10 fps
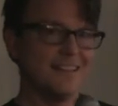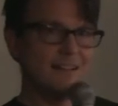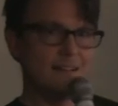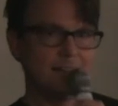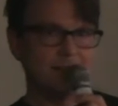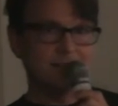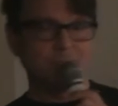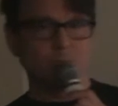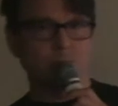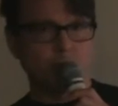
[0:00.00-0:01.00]
uh, yeah,
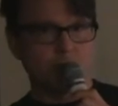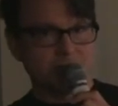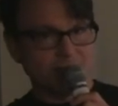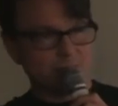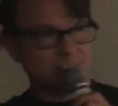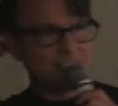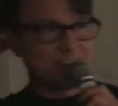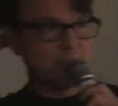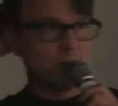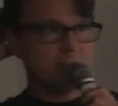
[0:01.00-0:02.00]
well, we talked about this
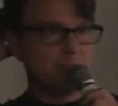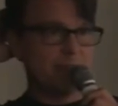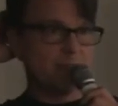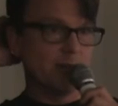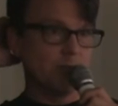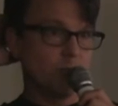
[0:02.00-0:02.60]
in the white paper.